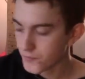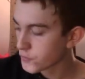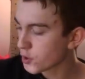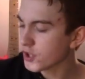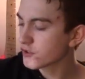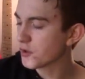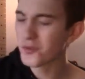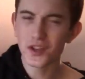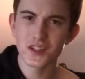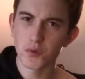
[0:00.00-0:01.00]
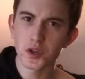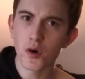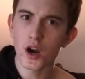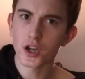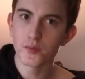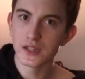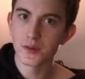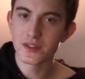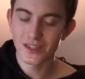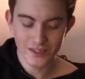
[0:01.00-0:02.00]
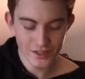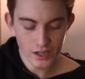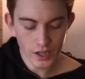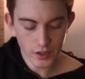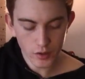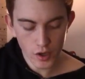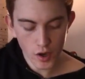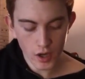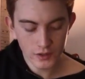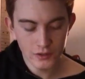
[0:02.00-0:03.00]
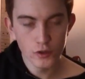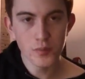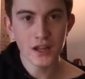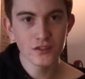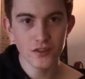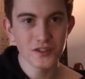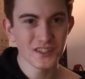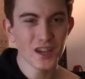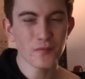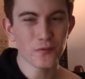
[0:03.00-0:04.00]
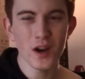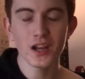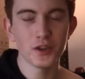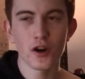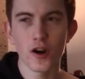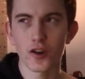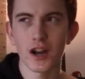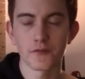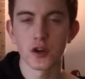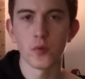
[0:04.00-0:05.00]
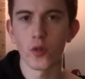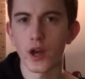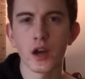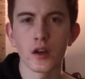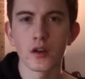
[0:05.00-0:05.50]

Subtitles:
There are some things where you are going to be limited. Say like two bends on the same fret, you are going to have trouble there.